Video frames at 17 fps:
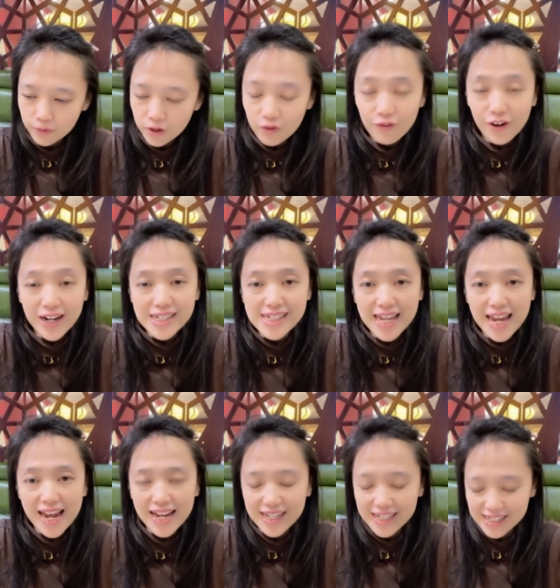rice
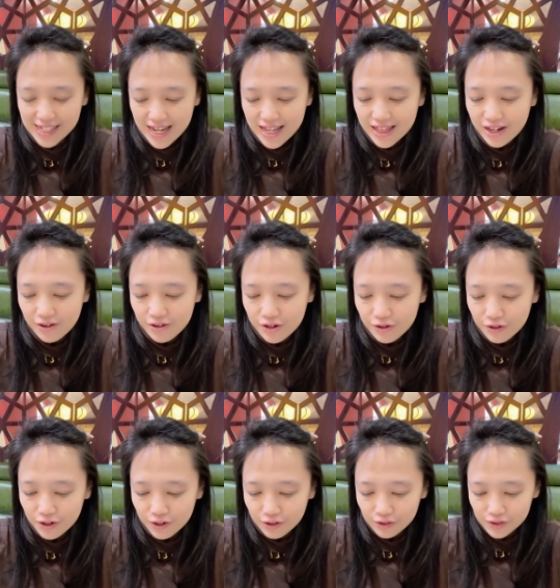cakes, and their
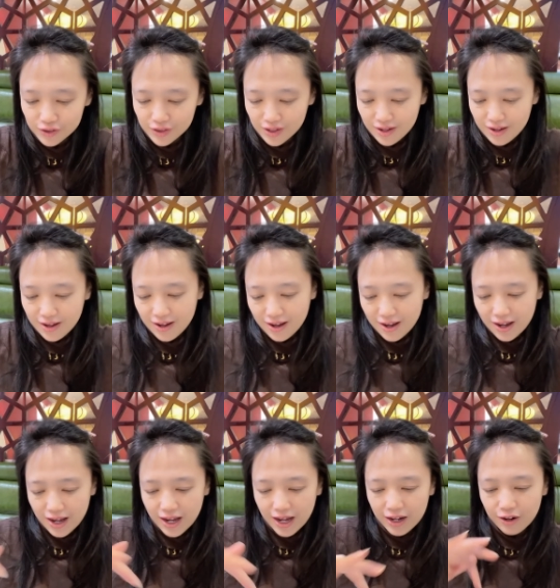noodles,
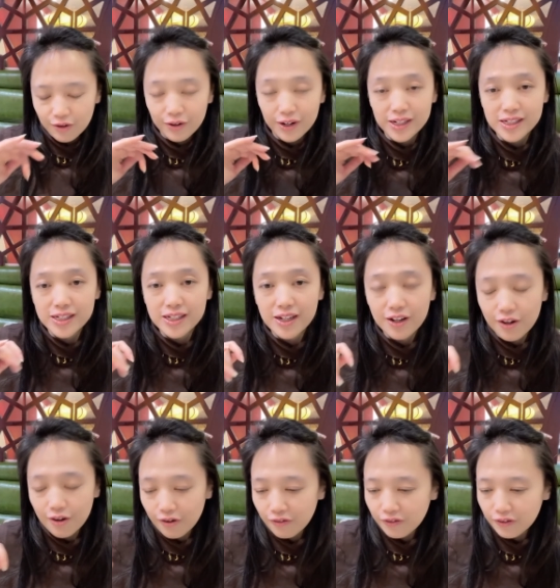I always
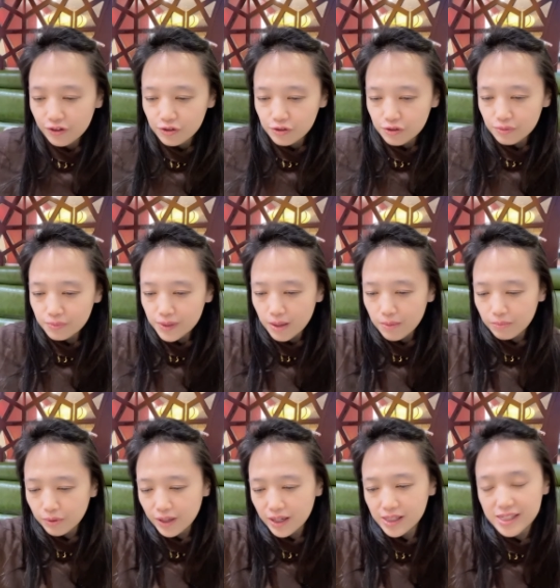go for the soup
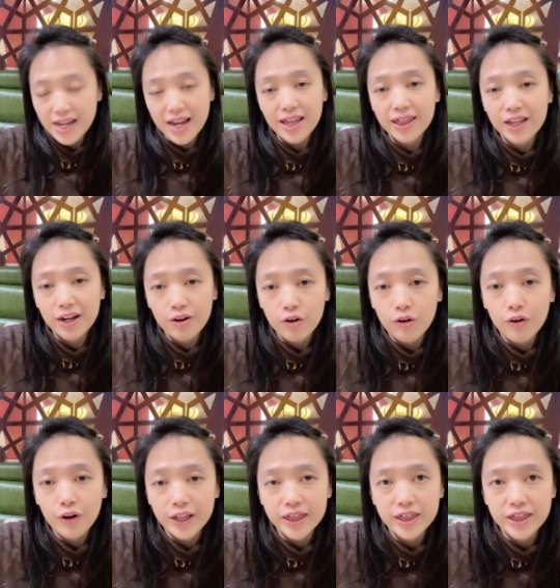dumplings and their
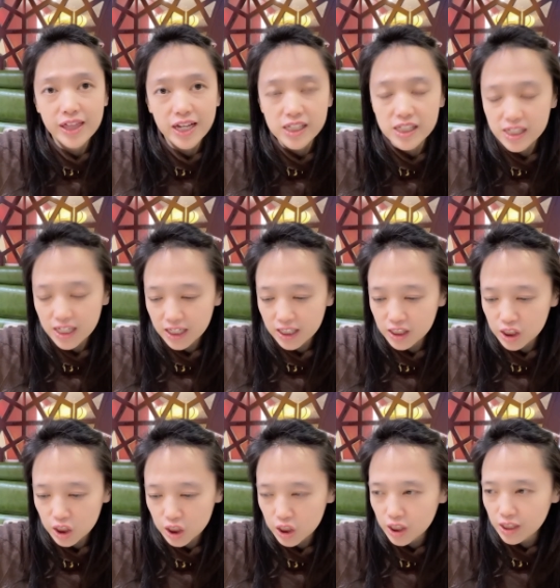authentic
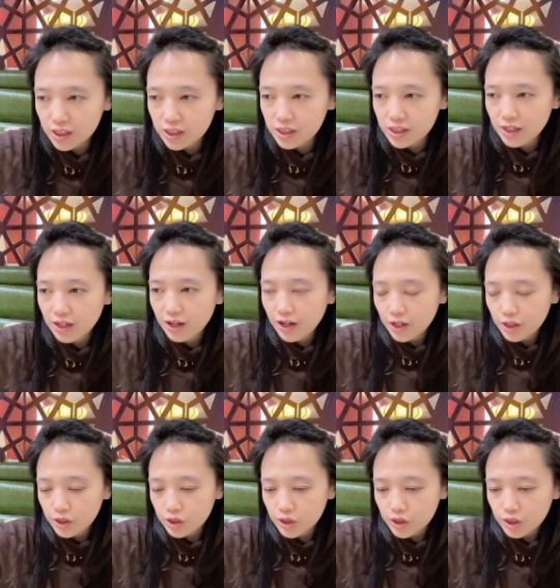dishes.
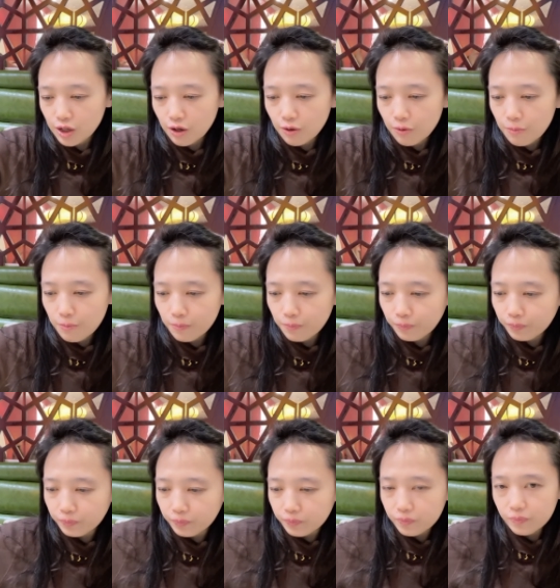So,
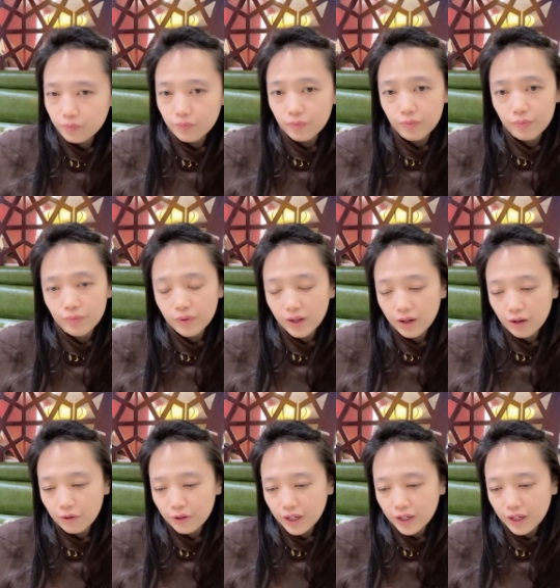here we